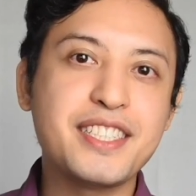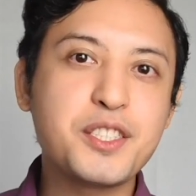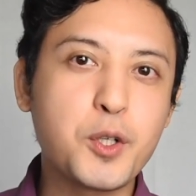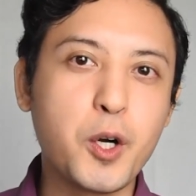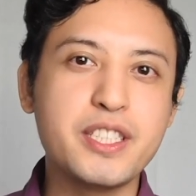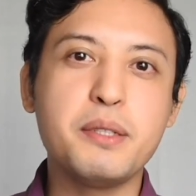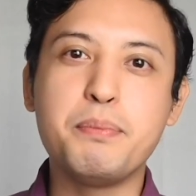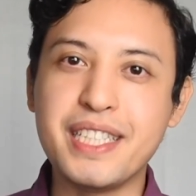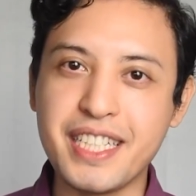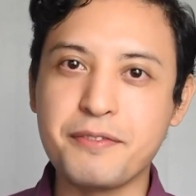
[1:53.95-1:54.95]
I strongly
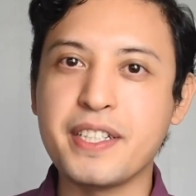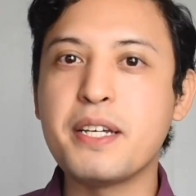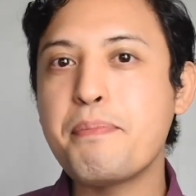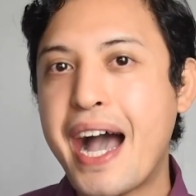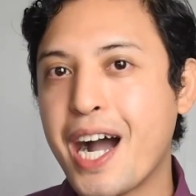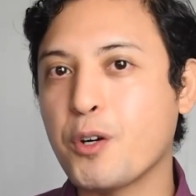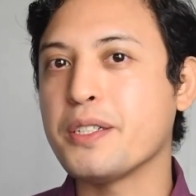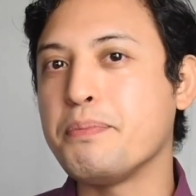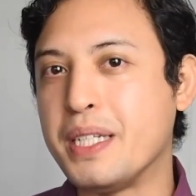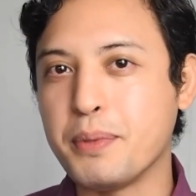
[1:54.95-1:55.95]
believe in
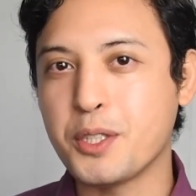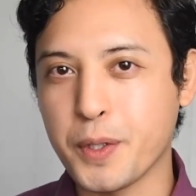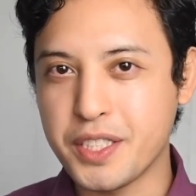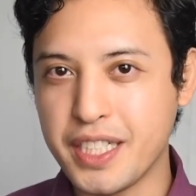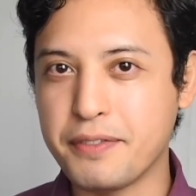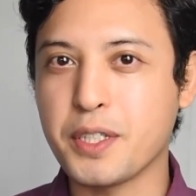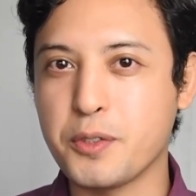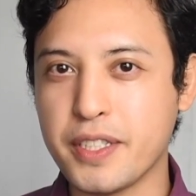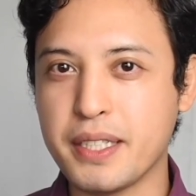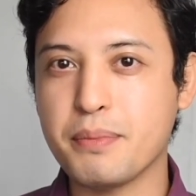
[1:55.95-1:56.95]
empowering people to achieve their
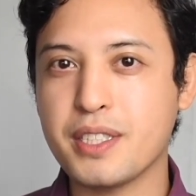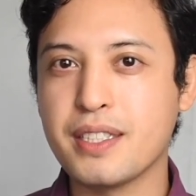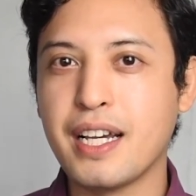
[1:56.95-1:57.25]
dreams.